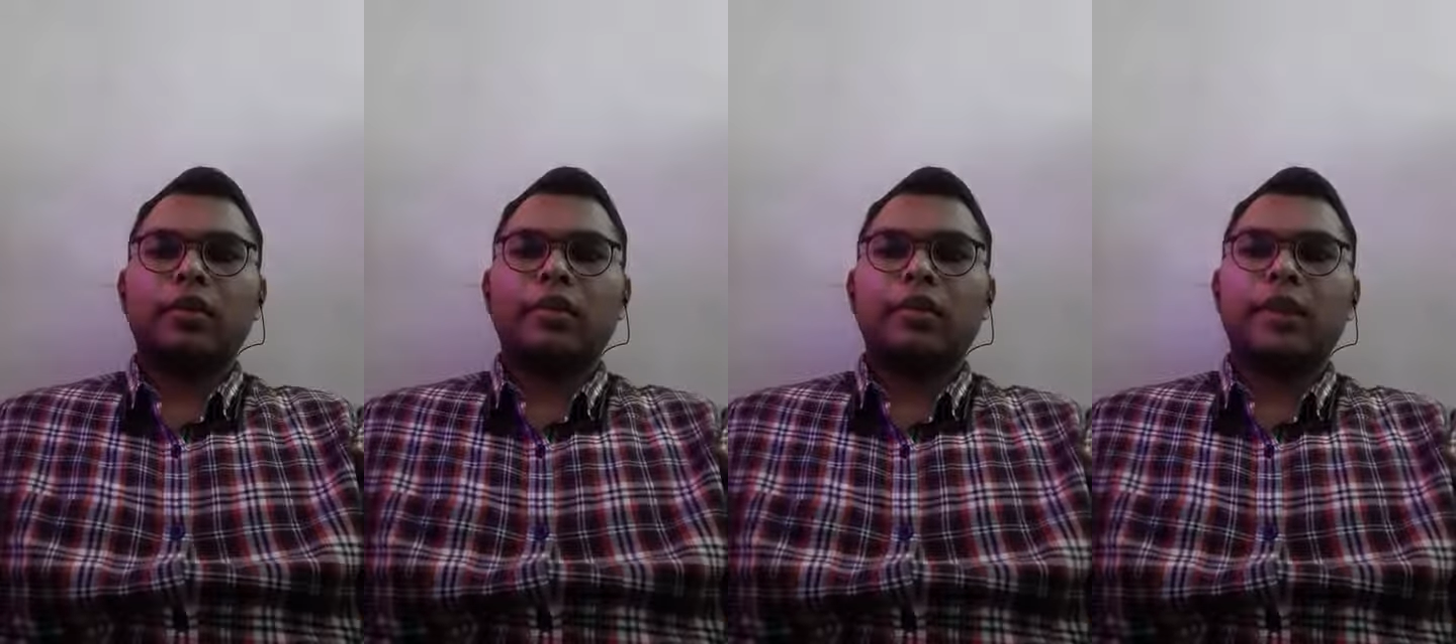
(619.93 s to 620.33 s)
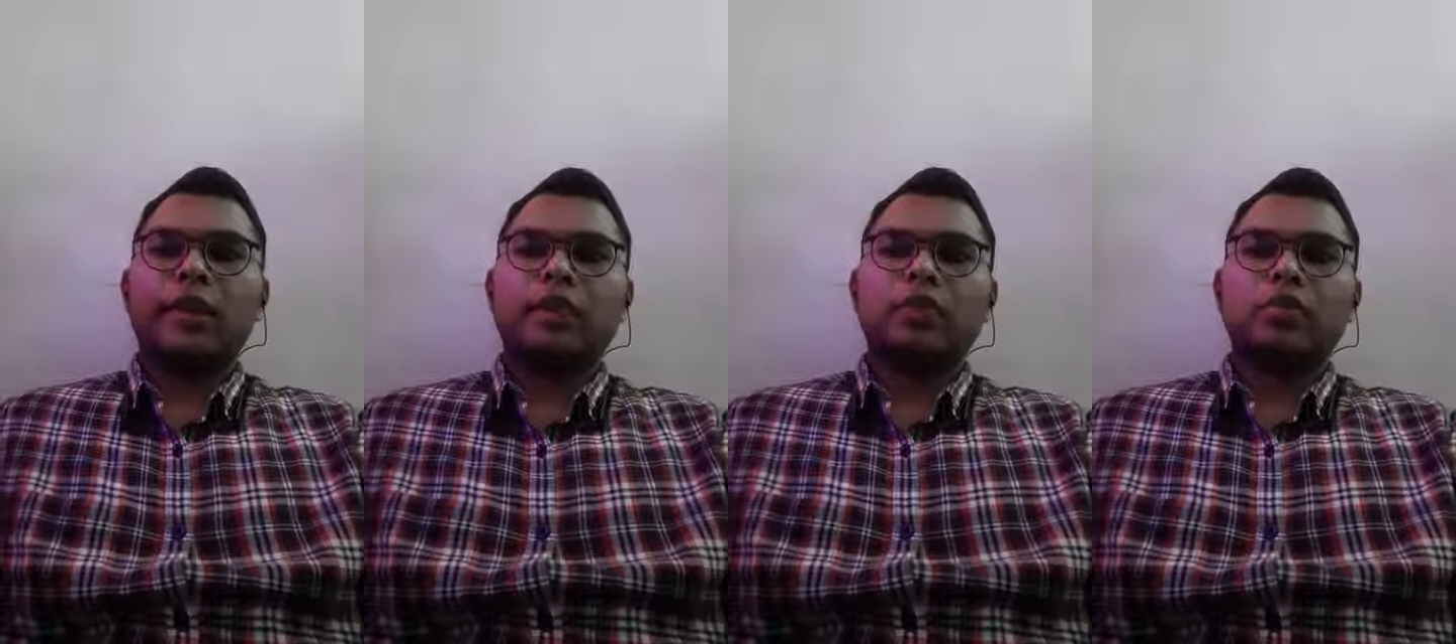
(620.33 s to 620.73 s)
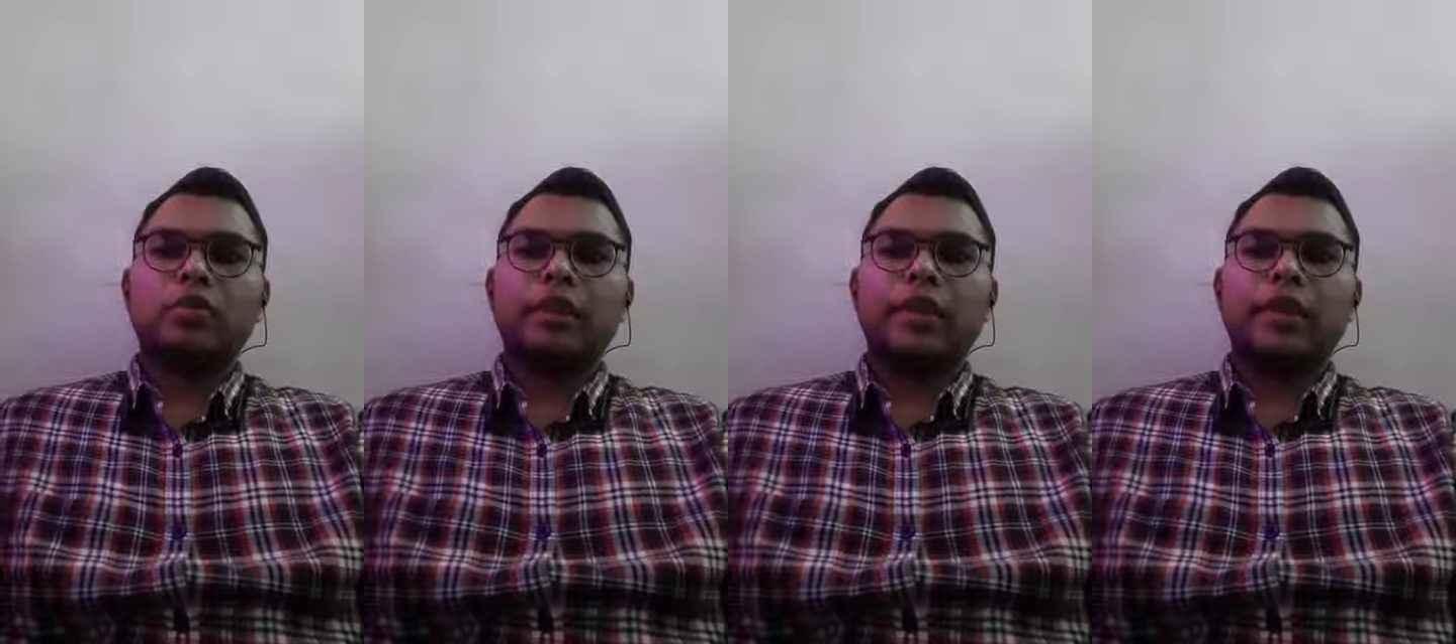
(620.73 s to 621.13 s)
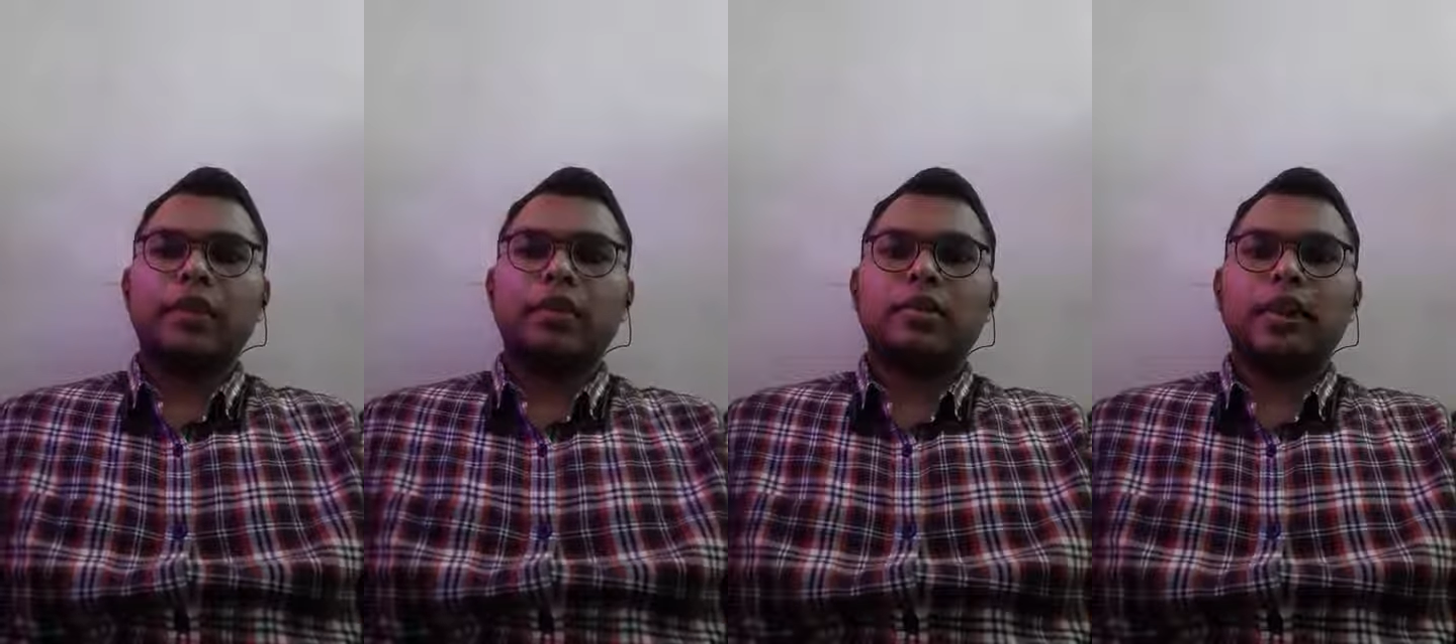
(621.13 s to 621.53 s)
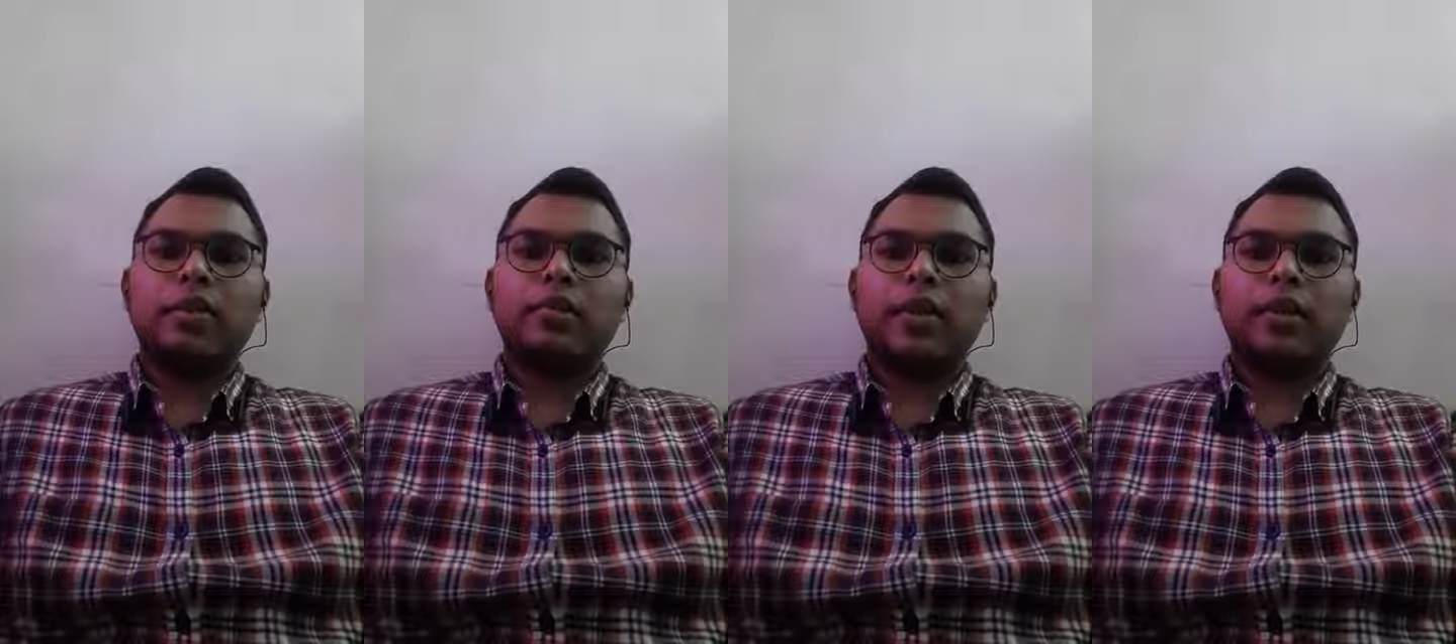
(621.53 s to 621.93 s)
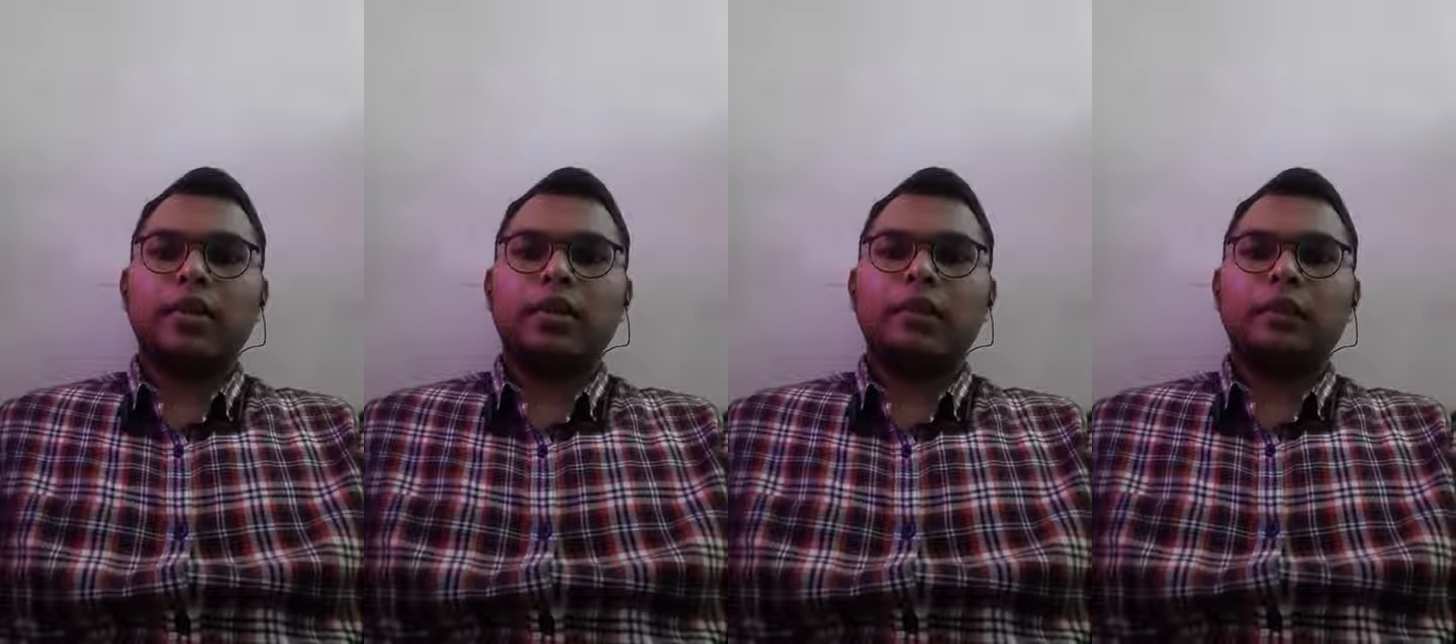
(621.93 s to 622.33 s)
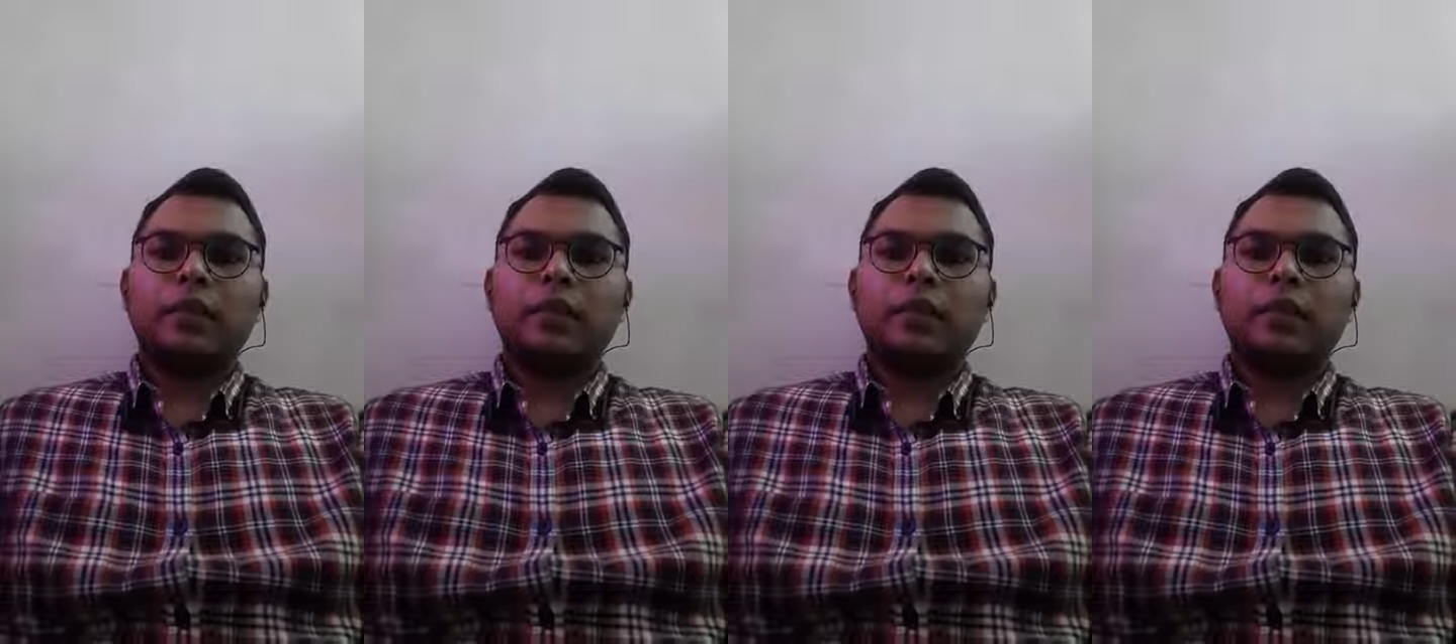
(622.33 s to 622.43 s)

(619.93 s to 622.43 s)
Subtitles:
we can also print the Java array